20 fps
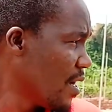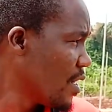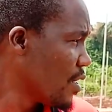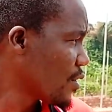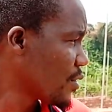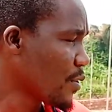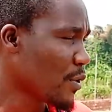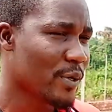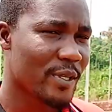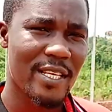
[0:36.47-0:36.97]

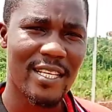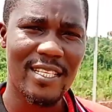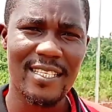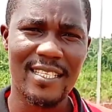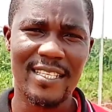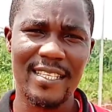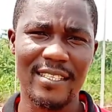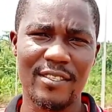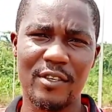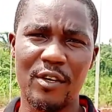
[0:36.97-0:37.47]
So
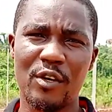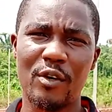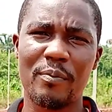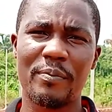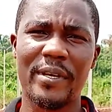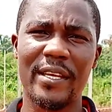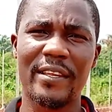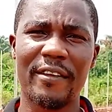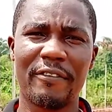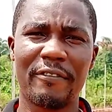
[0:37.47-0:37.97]
this is going to
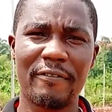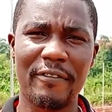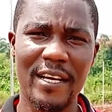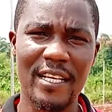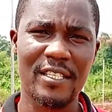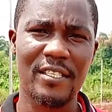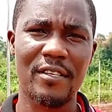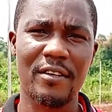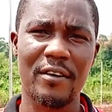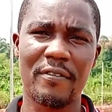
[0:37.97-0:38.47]
be the
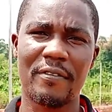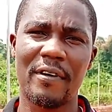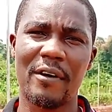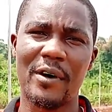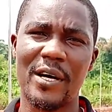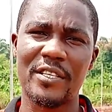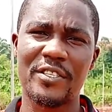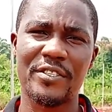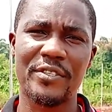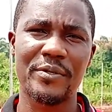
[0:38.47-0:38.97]
first of
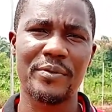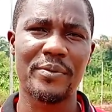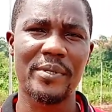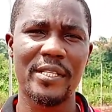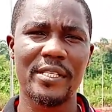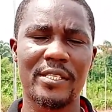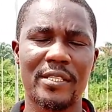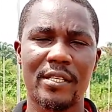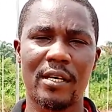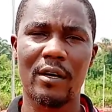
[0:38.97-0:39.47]
our
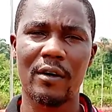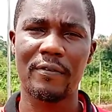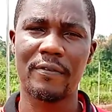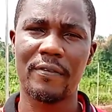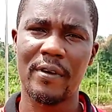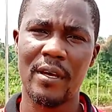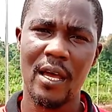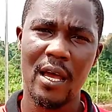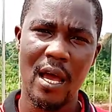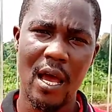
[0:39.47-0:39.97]
series of
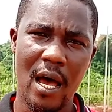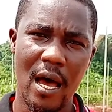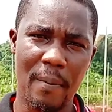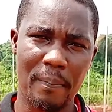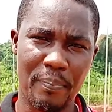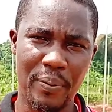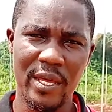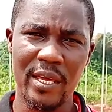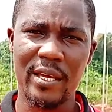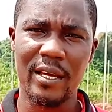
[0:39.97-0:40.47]

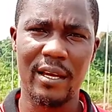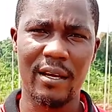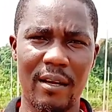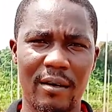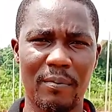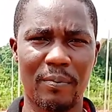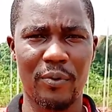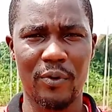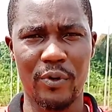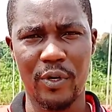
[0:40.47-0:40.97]
pig
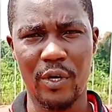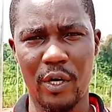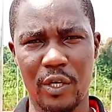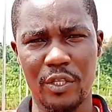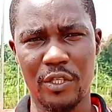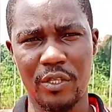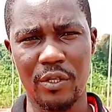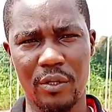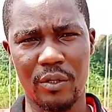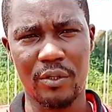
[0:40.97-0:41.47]

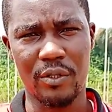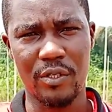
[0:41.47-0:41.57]
production.